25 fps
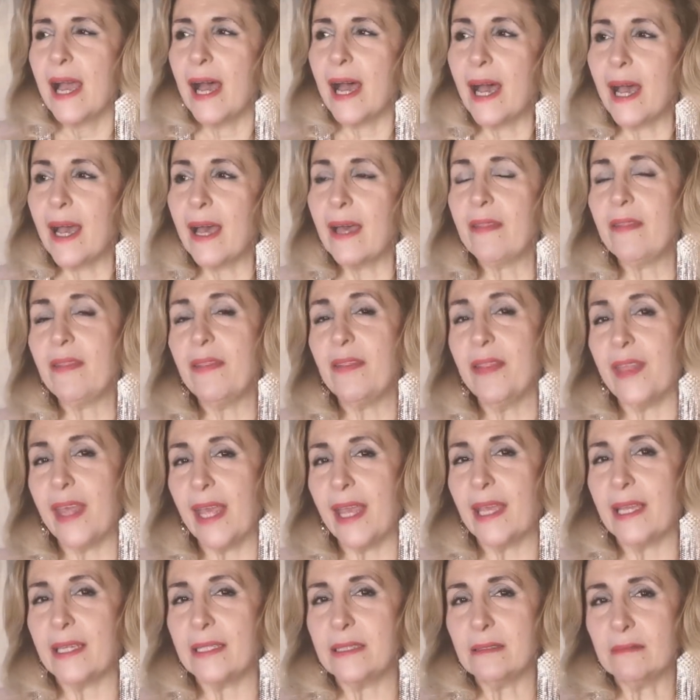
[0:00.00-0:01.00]
and
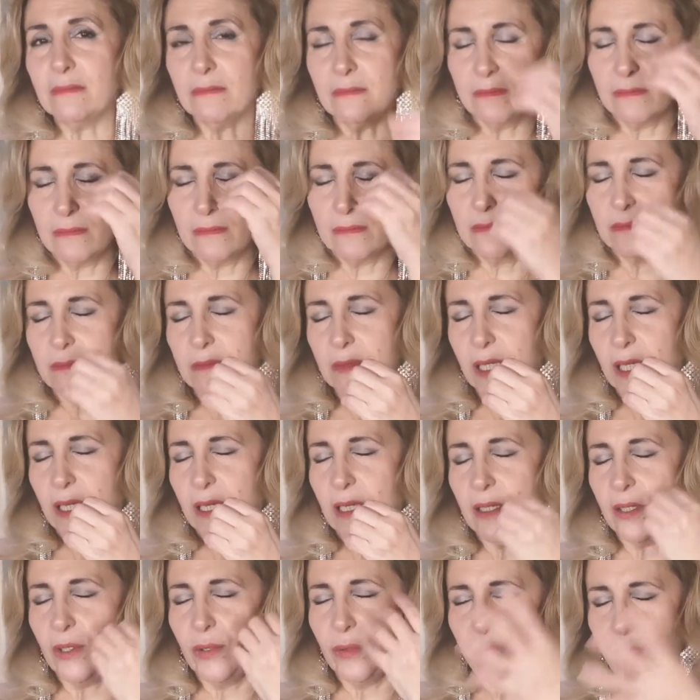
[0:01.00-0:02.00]
then
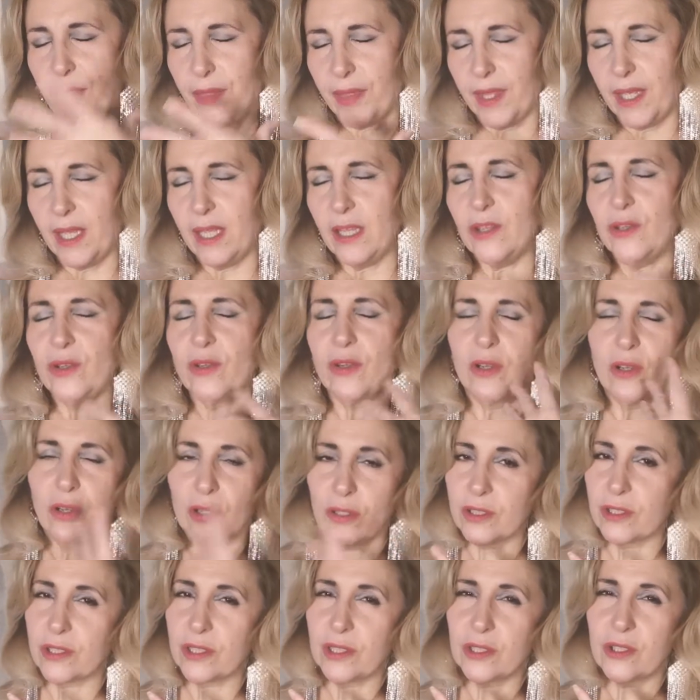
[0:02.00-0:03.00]
you think, you
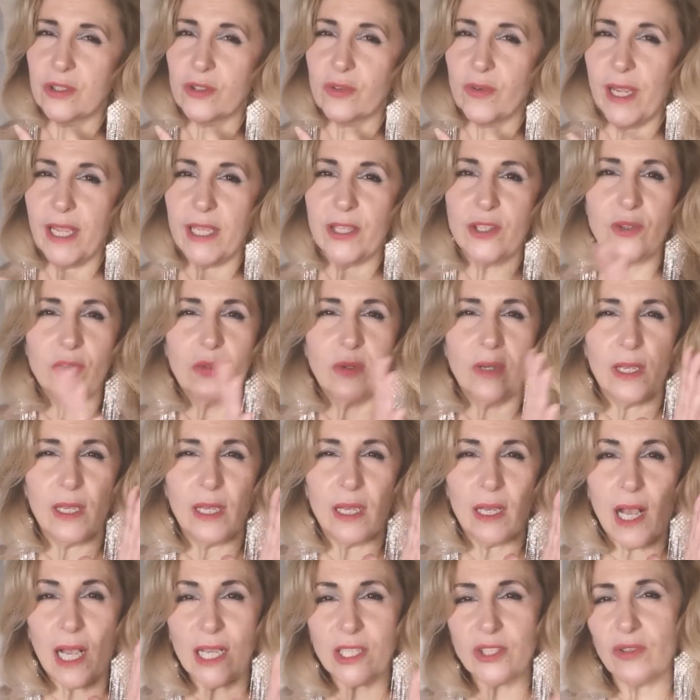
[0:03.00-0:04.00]
concentrate.
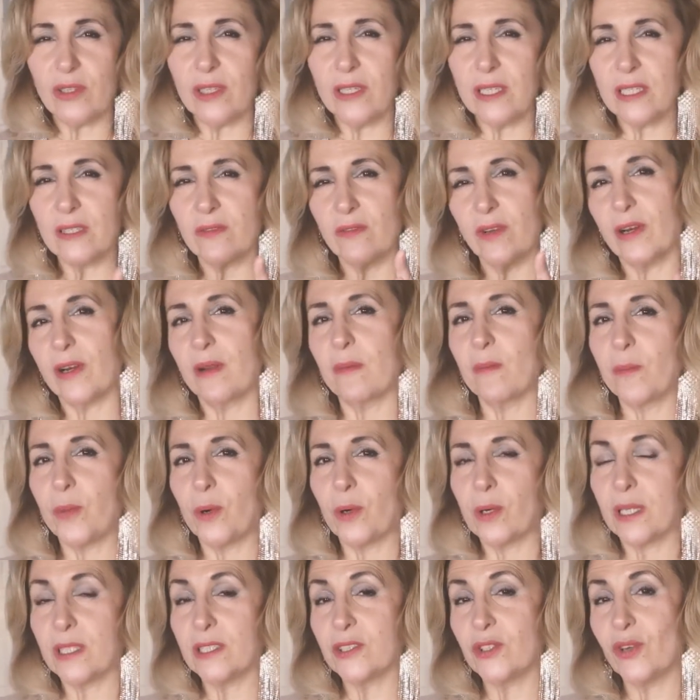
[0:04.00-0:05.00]
It's very
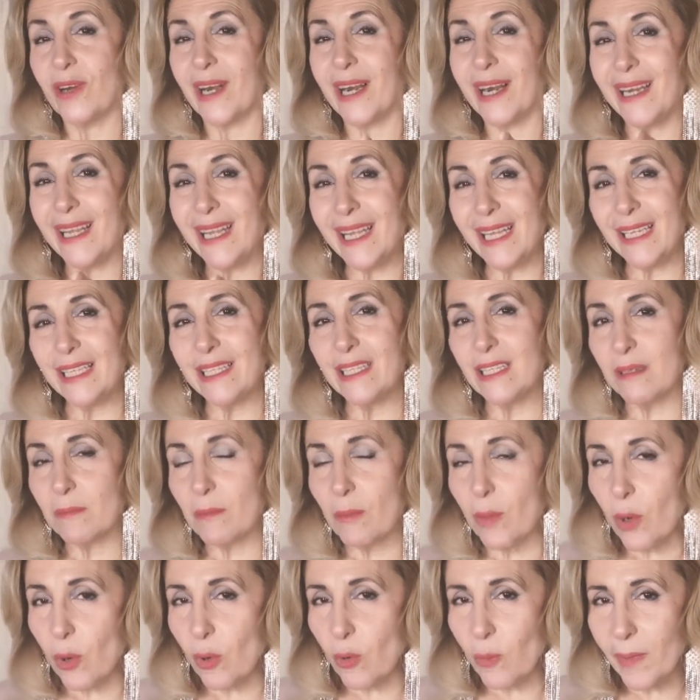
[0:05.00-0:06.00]
important. You are in the
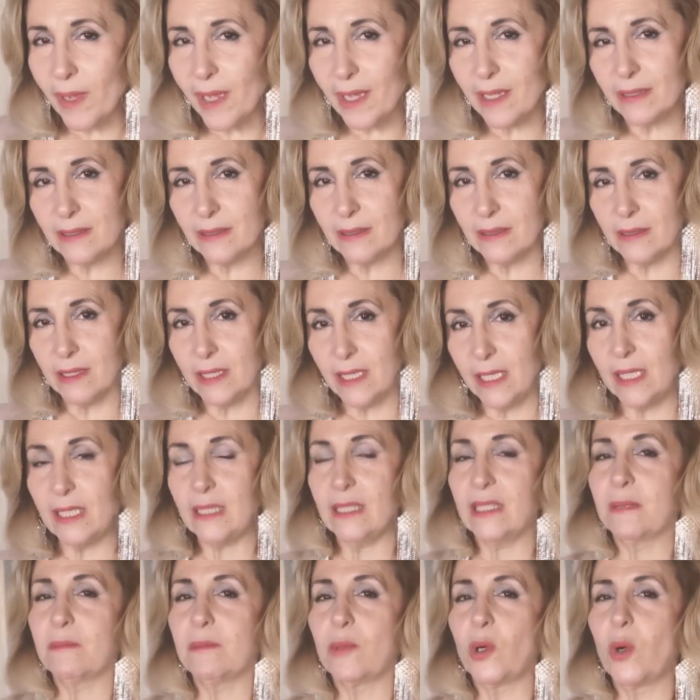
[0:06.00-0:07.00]
moment,
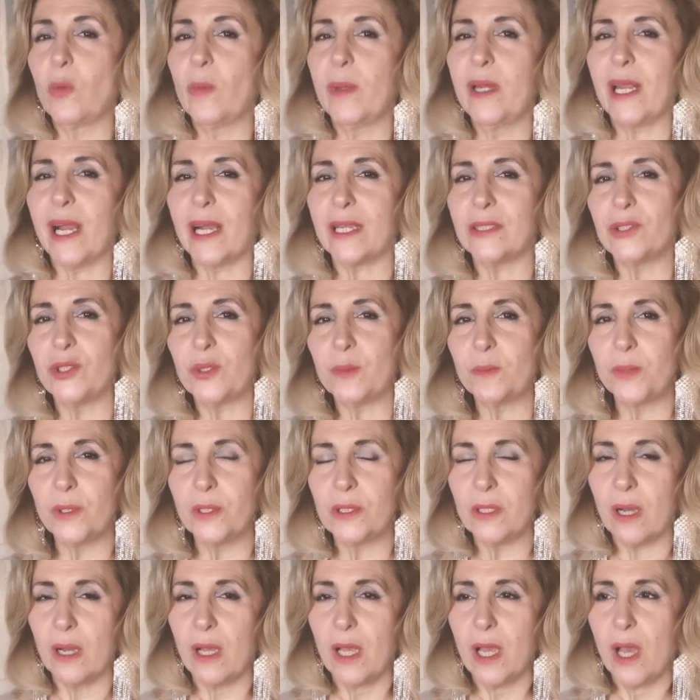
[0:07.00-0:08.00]
and you
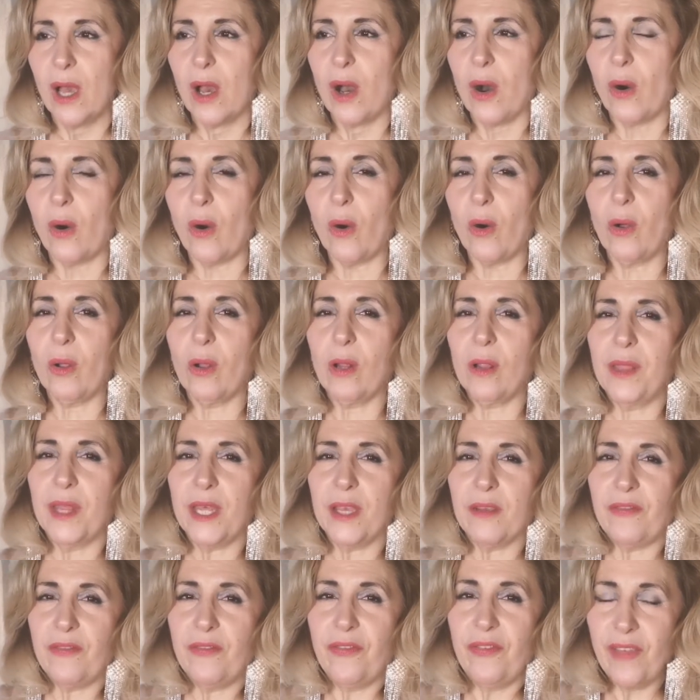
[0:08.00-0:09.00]
put all
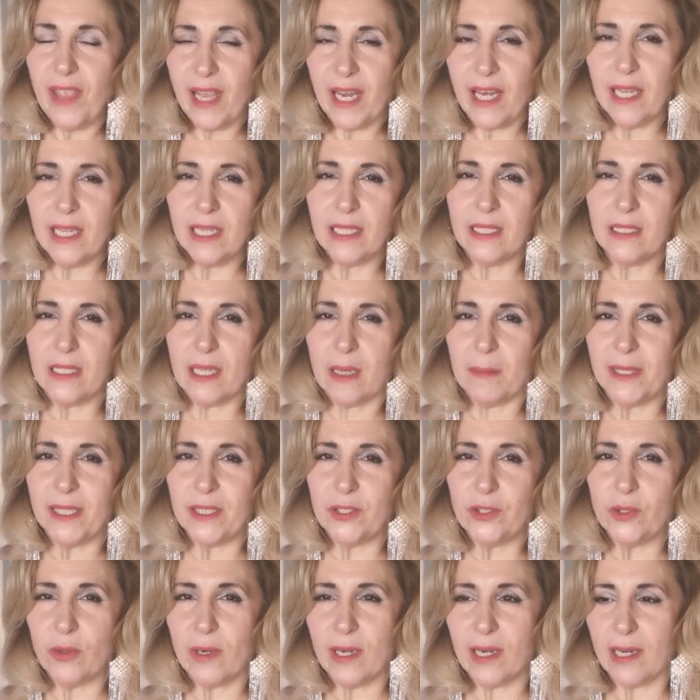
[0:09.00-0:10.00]
the feeling.
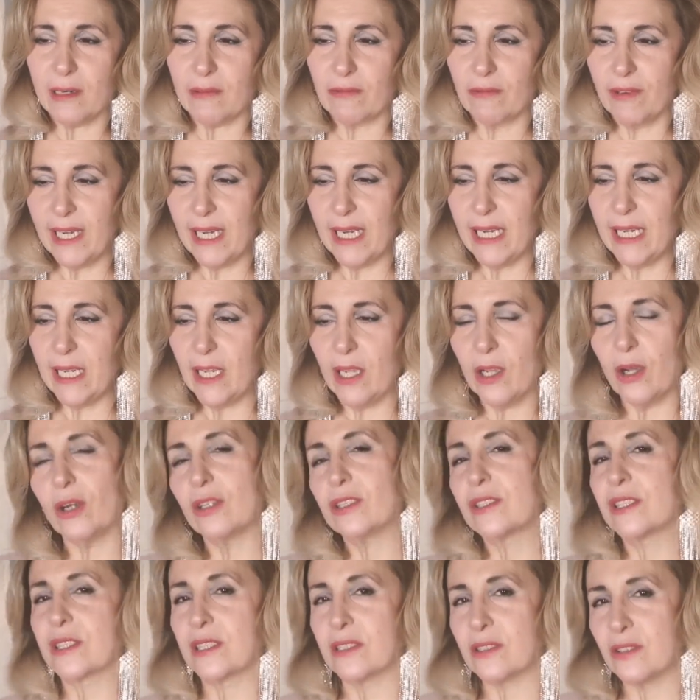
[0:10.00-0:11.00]
You are really
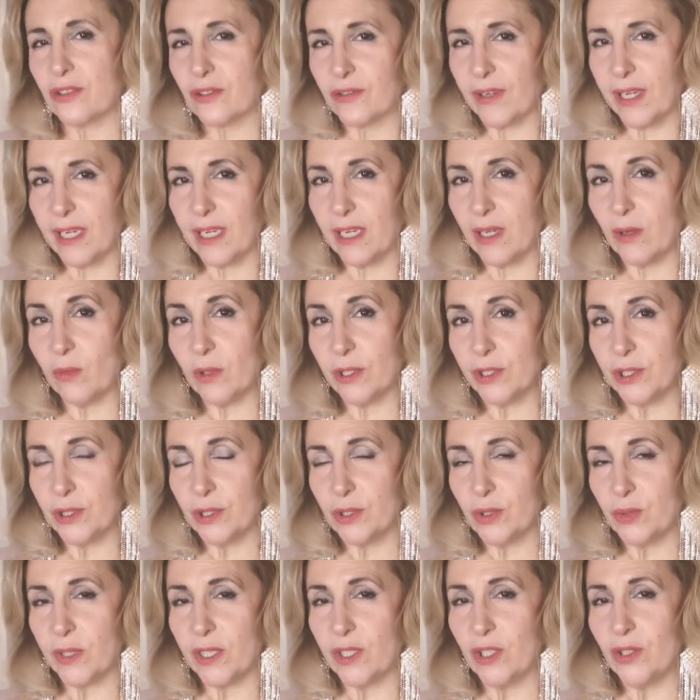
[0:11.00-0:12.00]
concentrating what
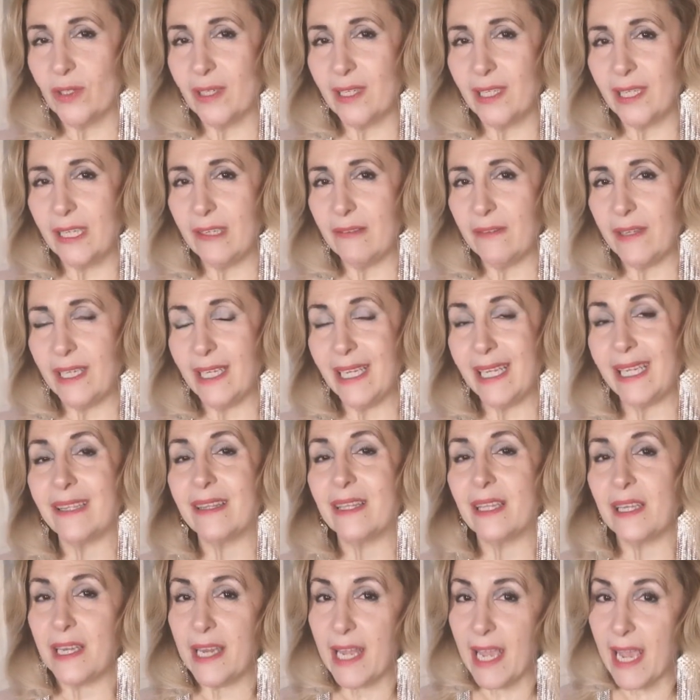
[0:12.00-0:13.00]
you're doing. You're living
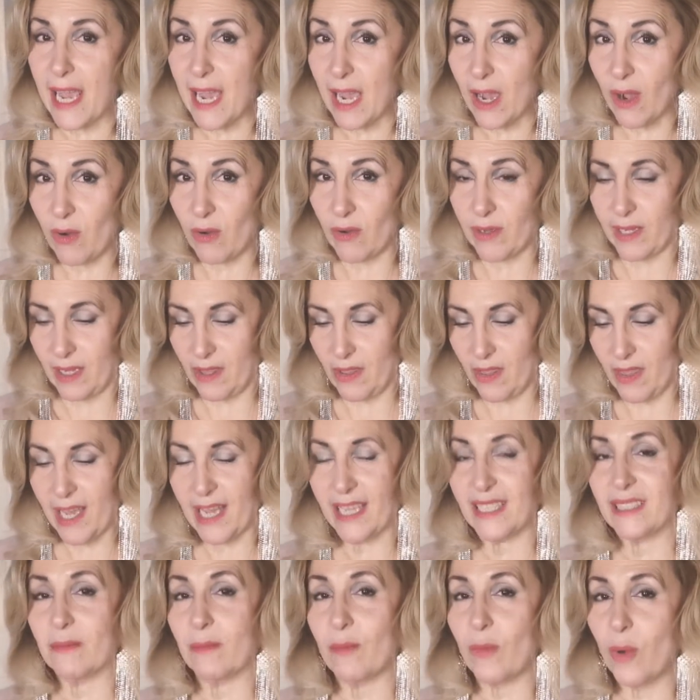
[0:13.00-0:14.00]
in the now, in
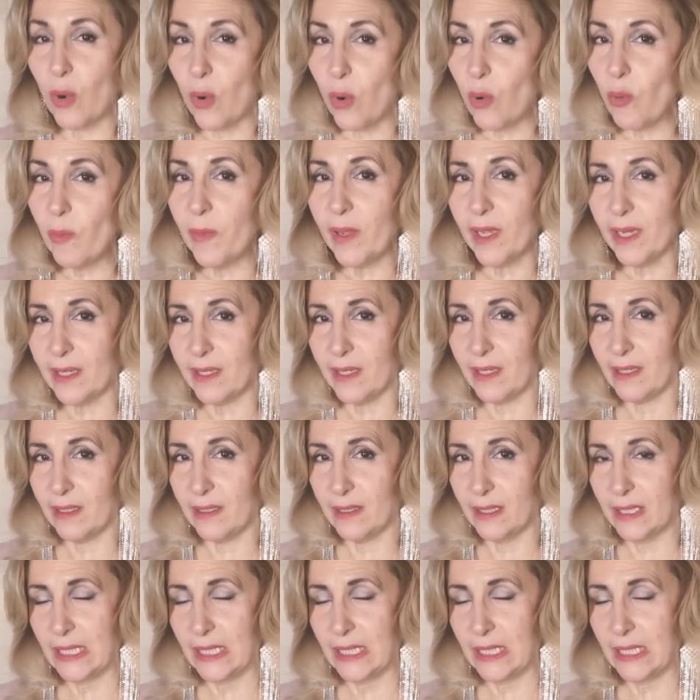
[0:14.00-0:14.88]
that moment.